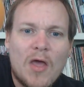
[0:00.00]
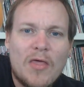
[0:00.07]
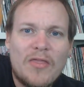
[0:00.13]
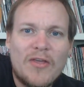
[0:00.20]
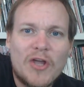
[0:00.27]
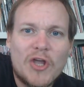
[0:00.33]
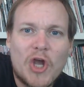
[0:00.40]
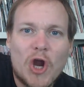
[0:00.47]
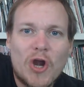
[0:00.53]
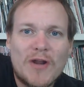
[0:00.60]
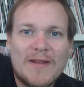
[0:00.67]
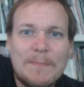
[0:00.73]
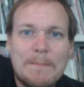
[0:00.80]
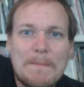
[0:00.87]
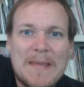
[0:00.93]
the
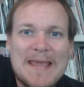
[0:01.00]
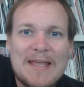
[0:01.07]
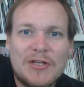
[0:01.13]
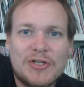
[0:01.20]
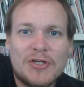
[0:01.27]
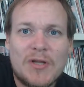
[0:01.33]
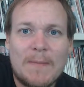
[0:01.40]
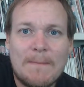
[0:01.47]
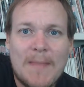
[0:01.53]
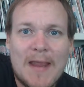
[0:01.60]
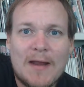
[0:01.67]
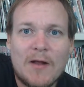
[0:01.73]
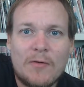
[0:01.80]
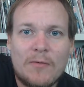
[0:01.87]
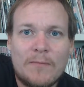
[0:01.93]
garden peach
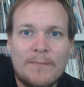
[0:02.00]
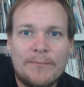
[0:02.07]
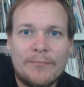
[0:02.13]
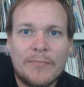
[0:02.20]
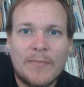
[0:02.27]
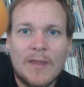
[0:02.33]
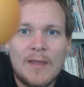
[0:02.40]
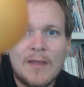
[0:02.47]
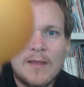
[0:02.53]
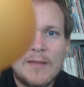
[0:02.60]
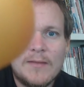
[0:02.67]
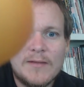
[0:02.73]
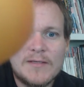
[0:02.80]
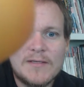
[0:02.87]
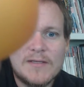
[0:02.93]
tomato.
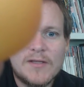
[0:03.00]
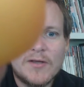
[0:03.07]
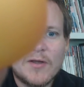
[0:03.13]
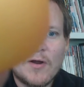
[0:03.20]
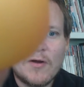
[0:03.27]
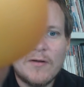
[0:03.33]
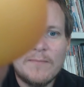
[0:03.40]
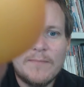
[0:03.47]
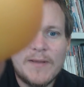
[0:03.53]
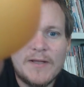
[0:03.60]
This is the garden